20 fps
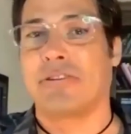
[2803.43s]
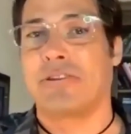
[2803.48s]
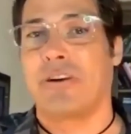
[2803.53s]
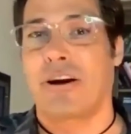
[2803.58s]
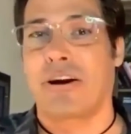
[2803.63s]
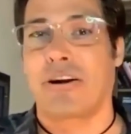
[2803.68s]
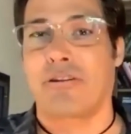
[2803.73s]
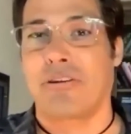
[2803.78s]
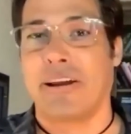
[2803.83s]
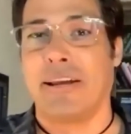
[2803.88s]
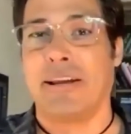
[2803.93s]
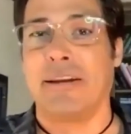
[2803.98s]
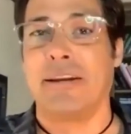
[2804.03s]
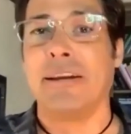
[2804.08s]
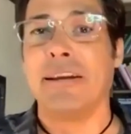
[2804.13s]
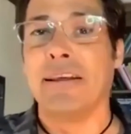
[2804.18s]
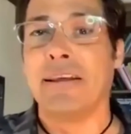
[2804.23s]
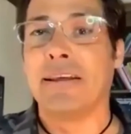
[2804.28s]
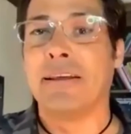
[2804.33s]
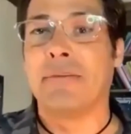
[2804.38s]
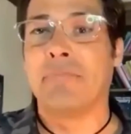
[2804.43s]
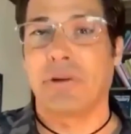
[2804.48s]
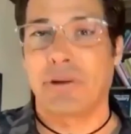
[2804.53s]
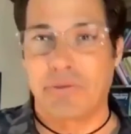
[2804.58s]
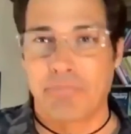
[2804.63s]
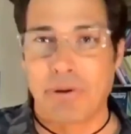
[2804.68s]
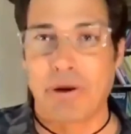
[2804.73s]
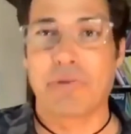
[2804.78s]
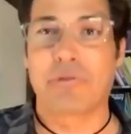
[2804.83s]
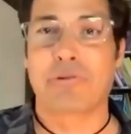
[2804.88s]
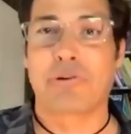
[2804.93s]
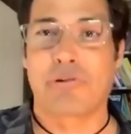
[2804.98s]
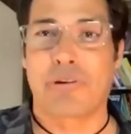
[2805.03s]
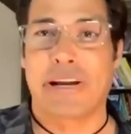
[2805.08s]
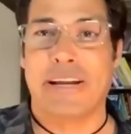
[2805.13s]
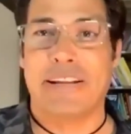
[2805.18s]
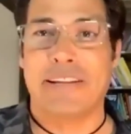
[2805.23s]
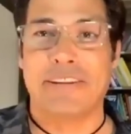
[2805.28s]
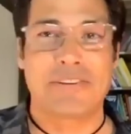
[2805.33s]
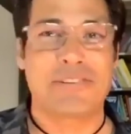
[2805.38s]
dark green, but you're both
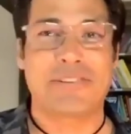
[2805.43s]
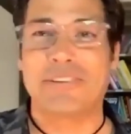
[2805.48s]
green.